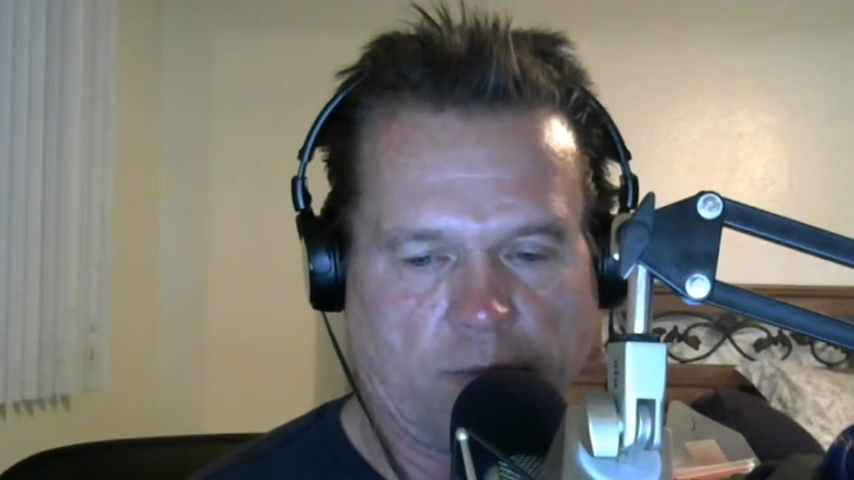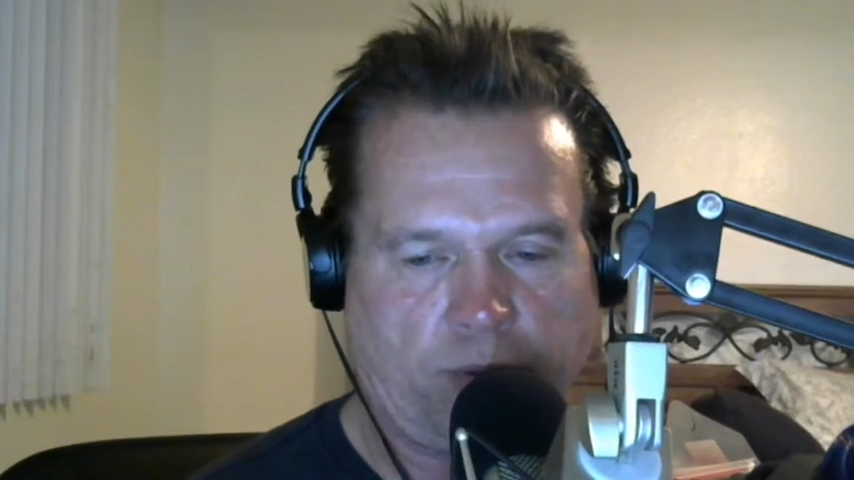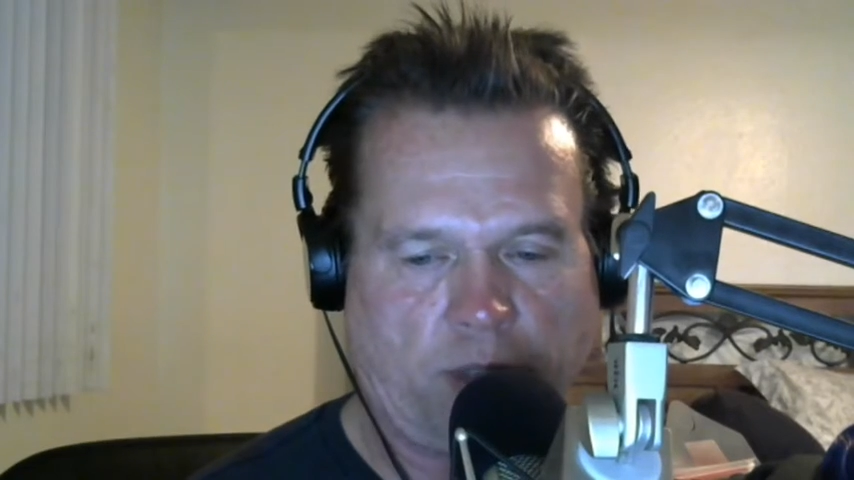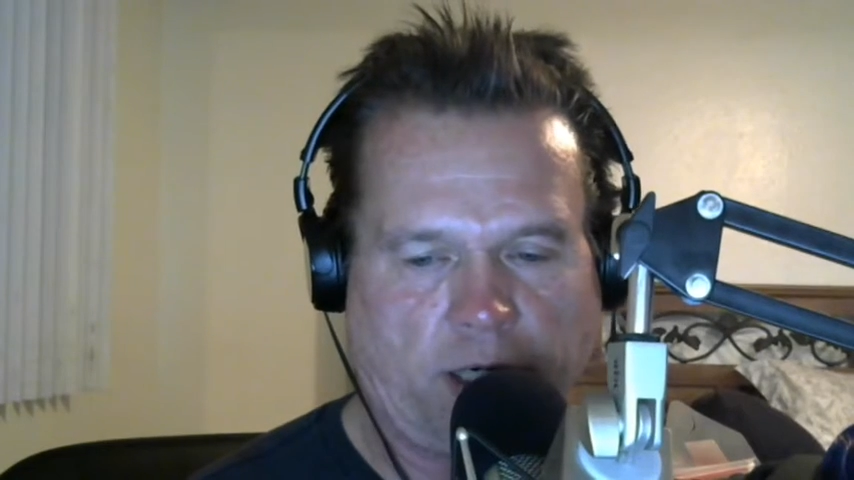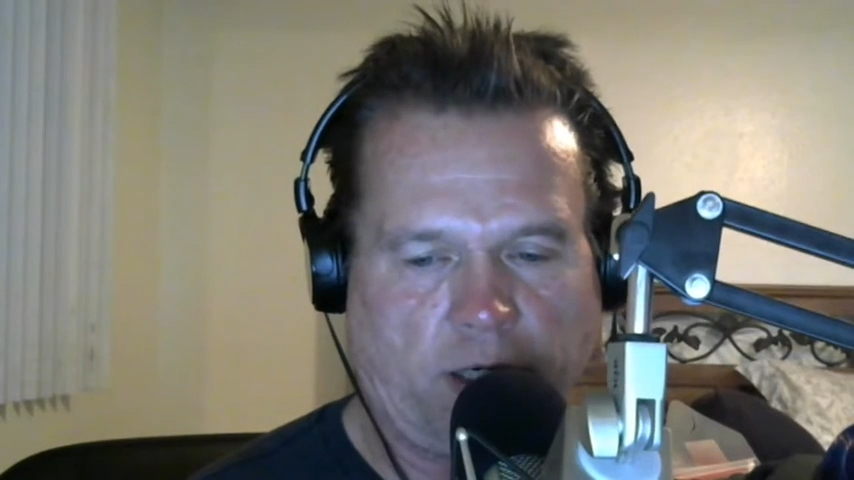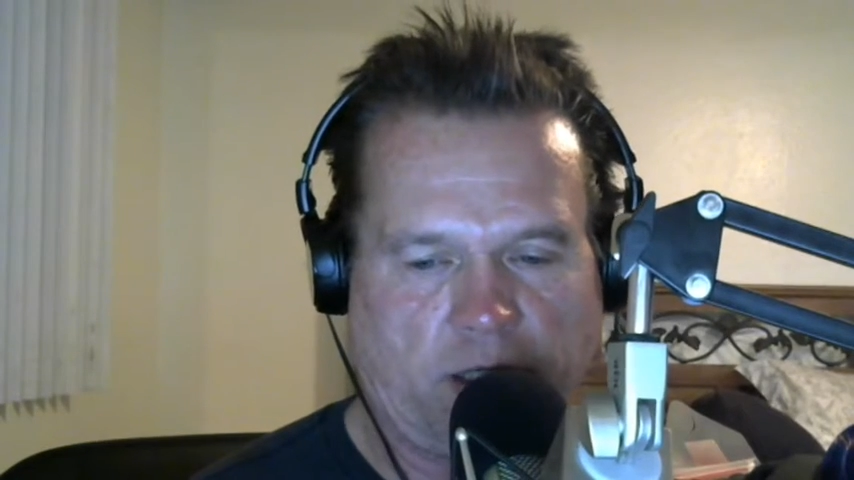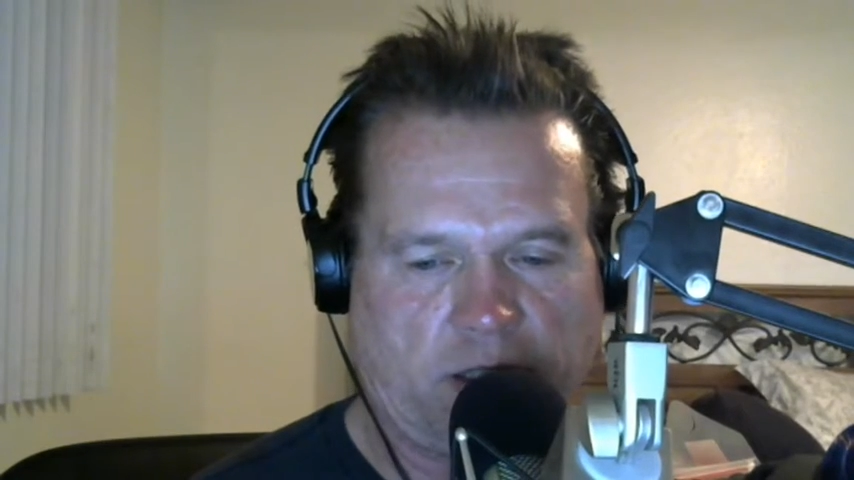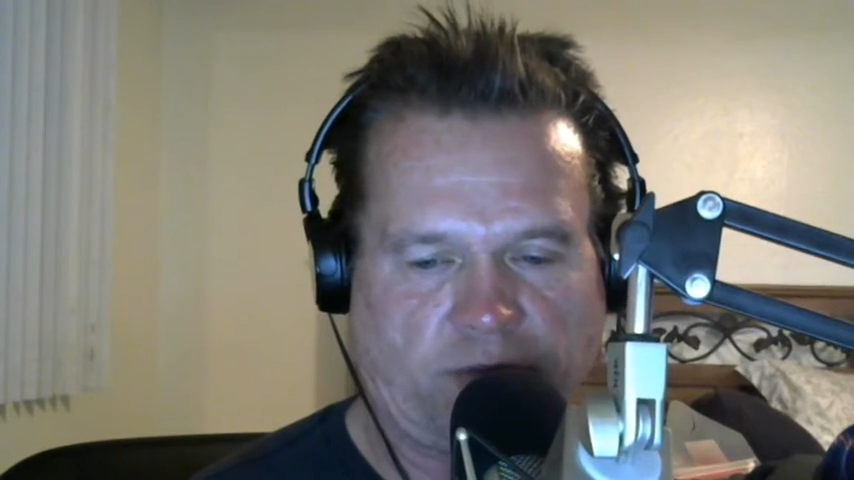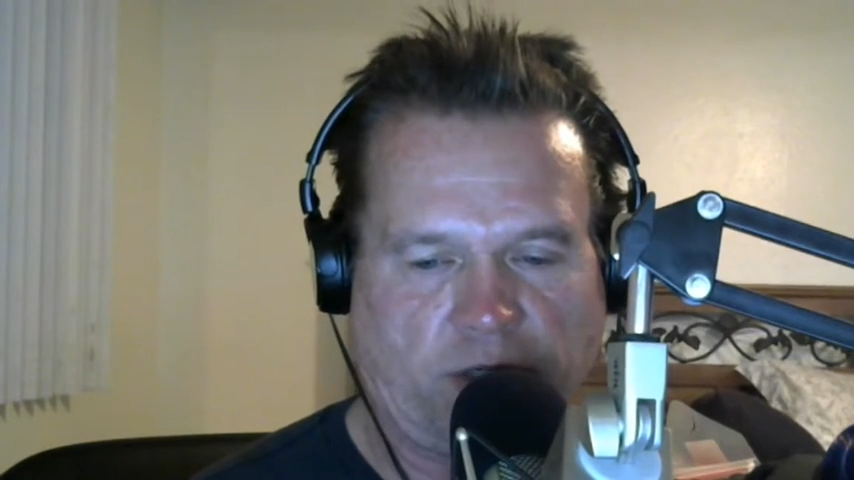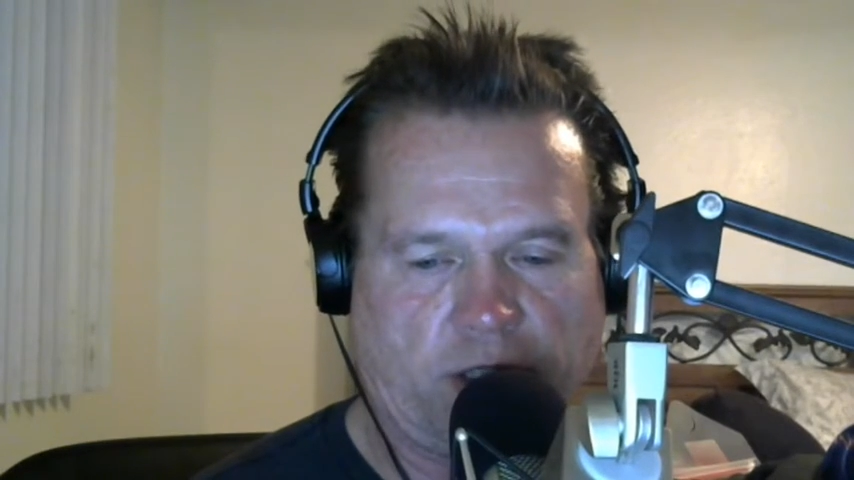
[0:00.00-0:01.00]

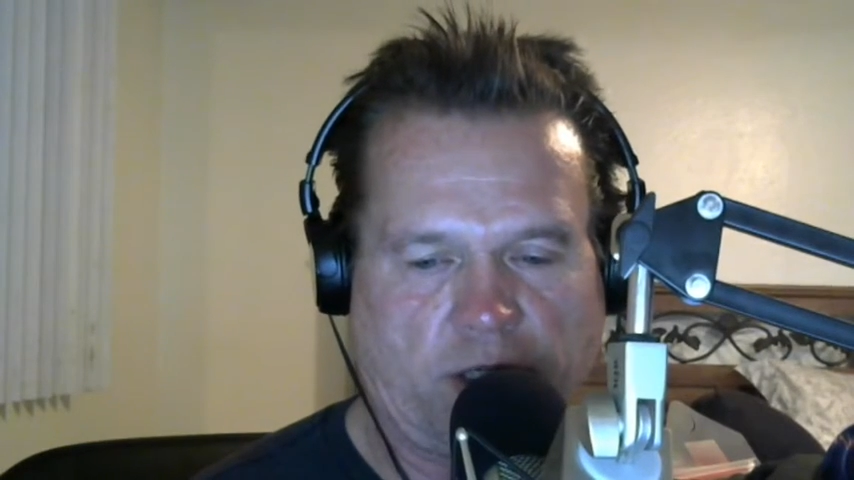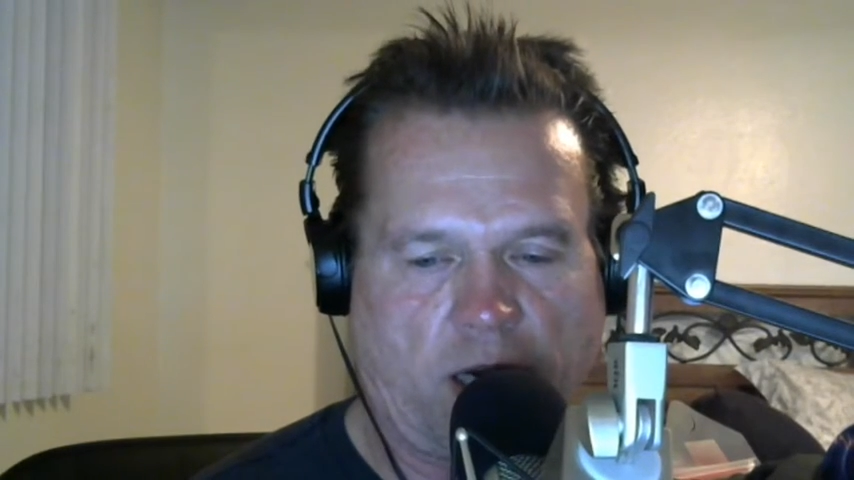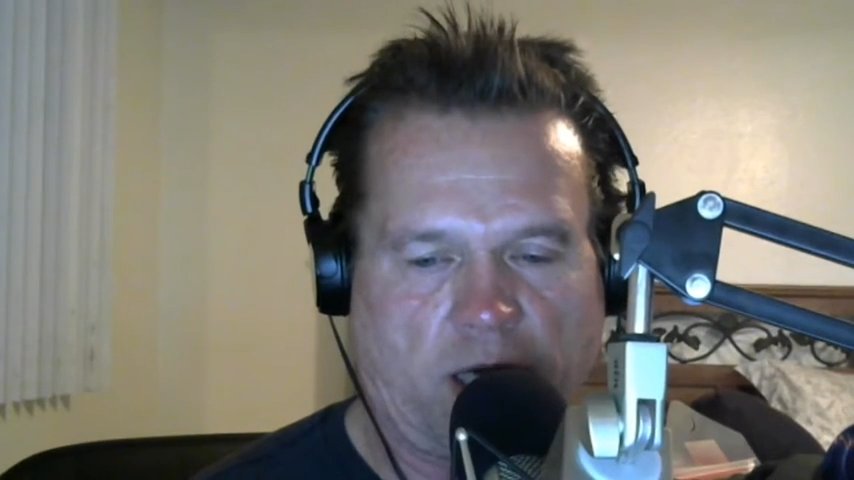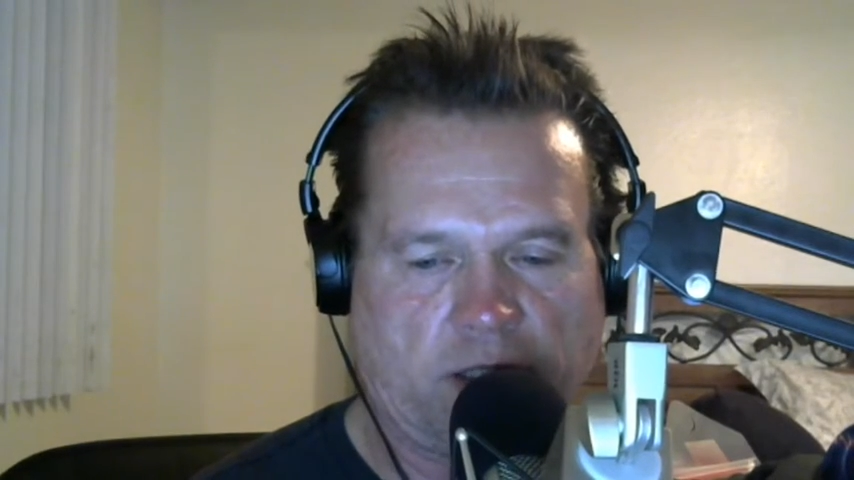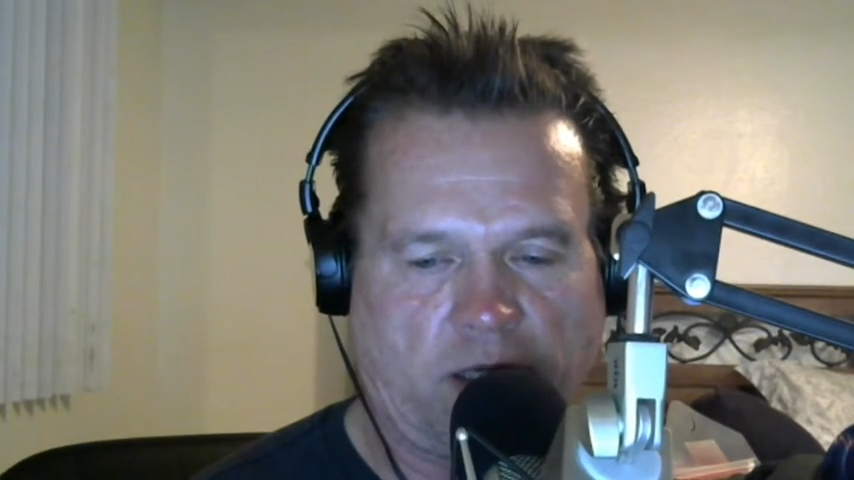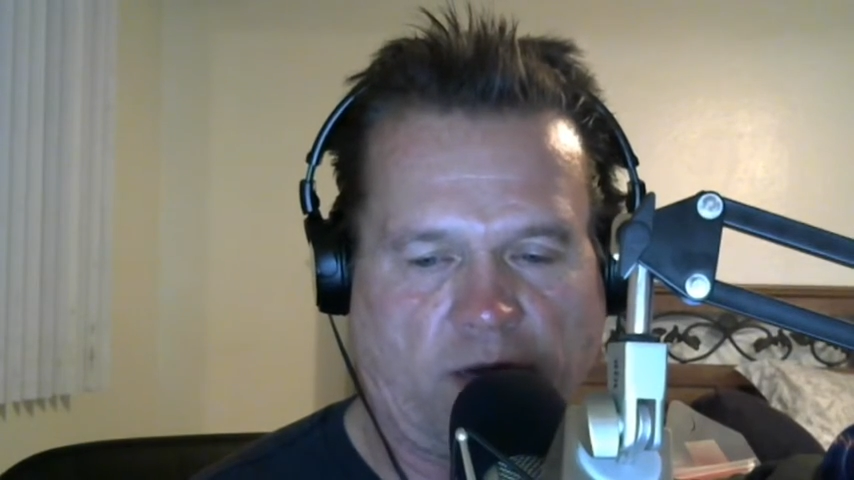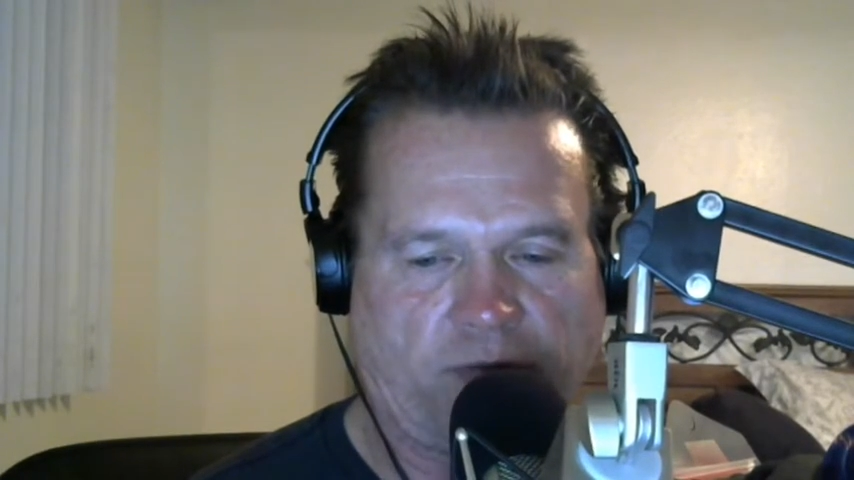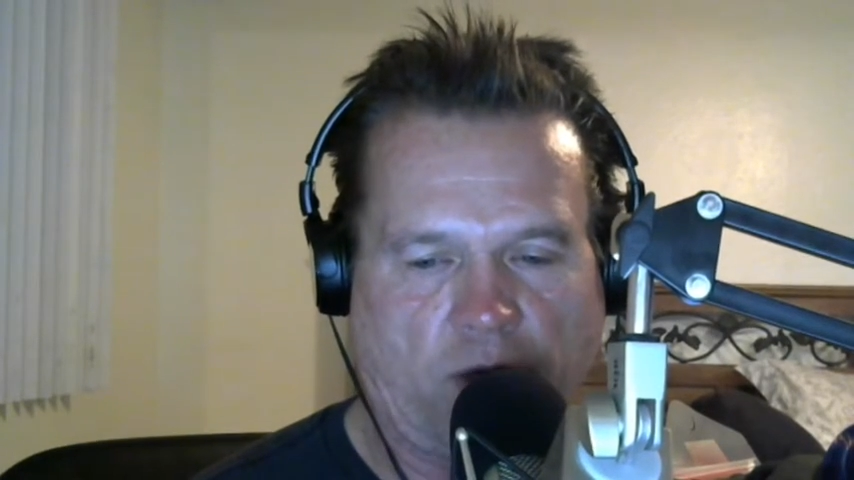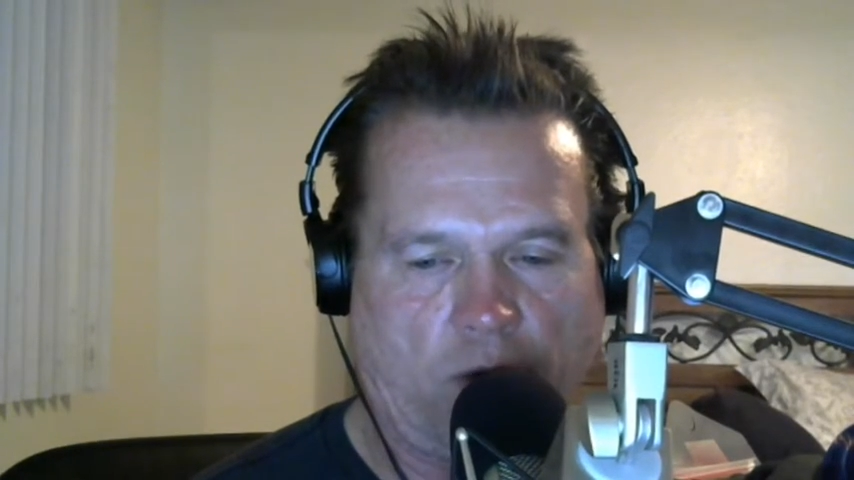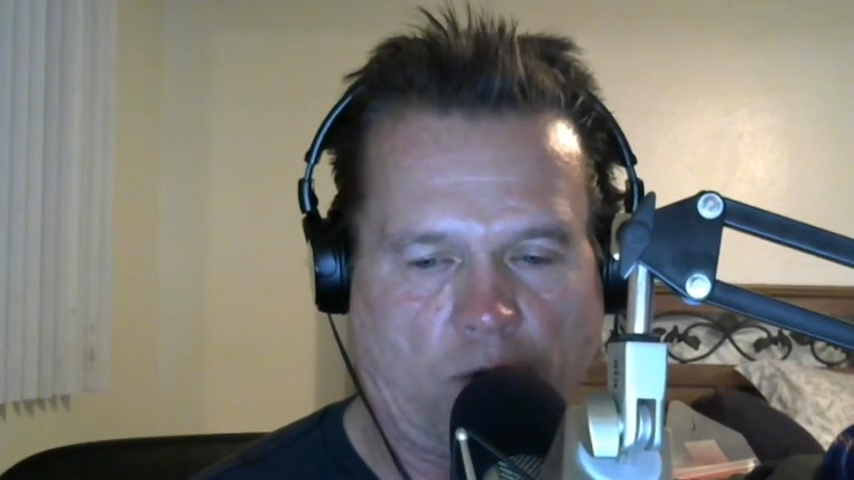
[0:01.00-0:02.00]
playlist for dogs
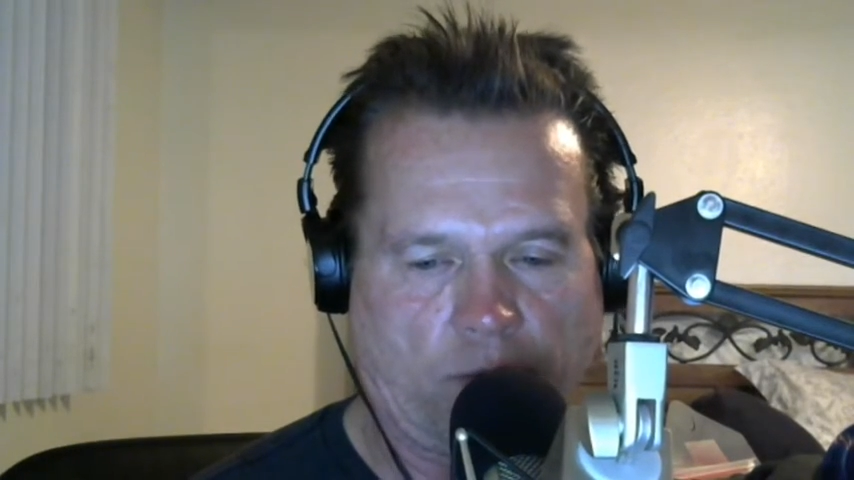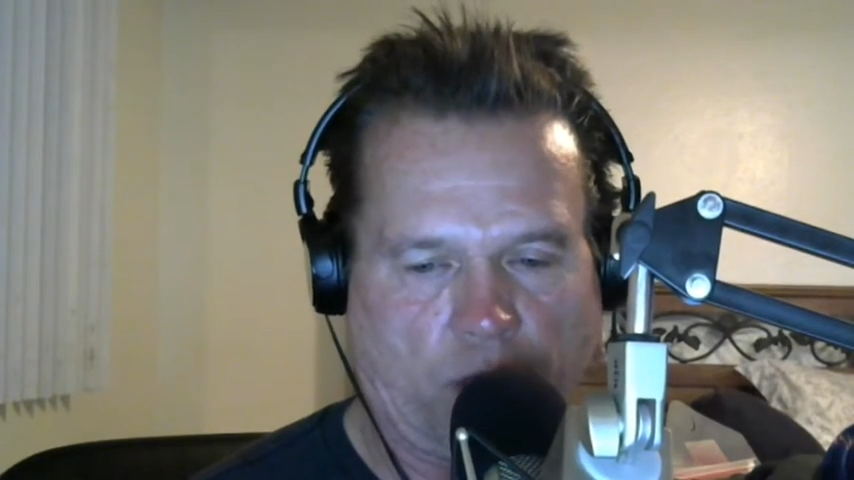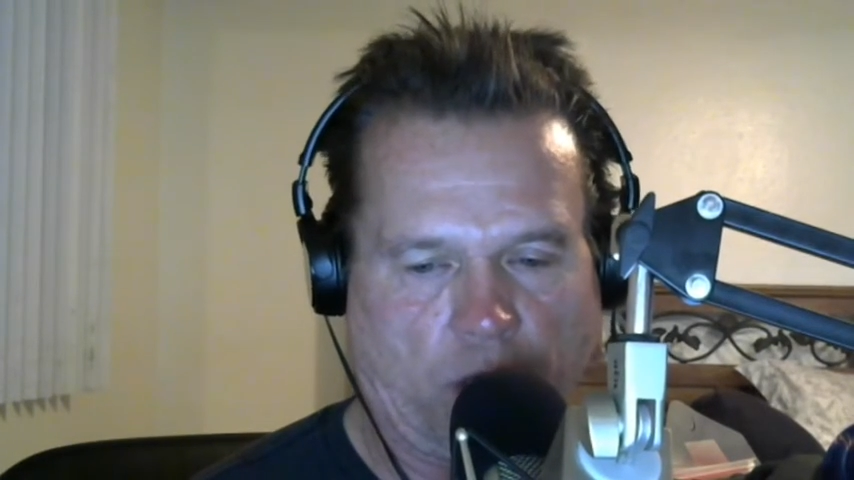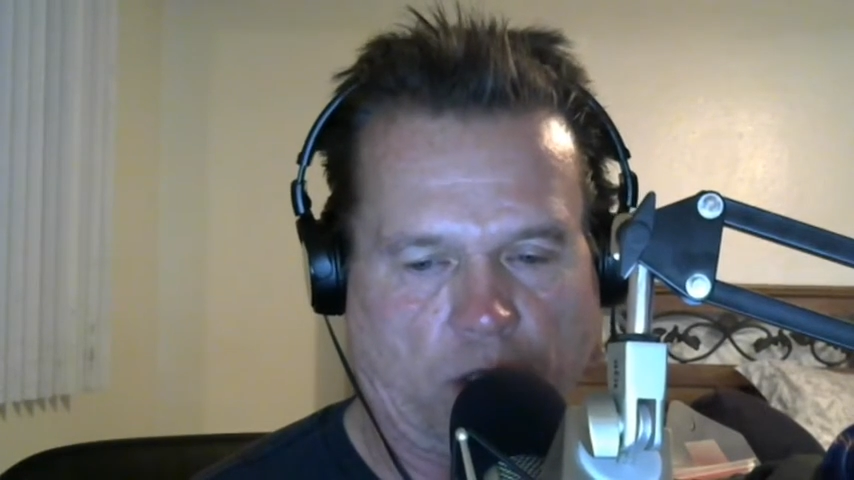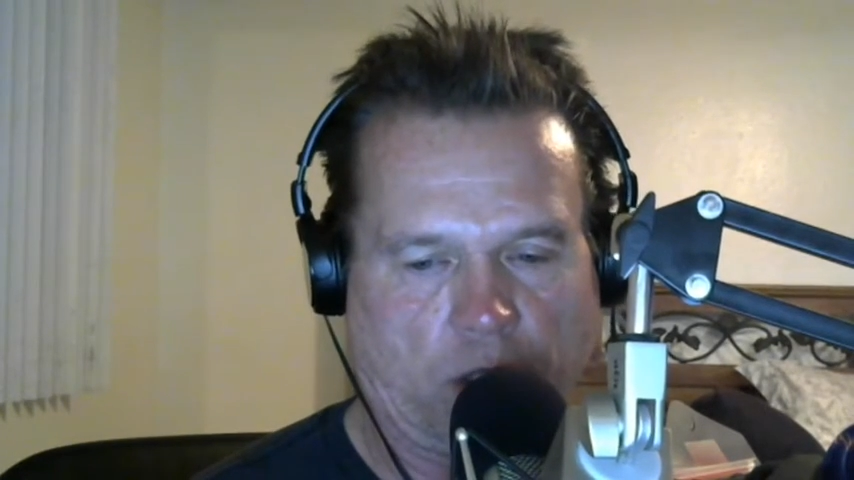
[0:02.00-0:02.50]
left home there,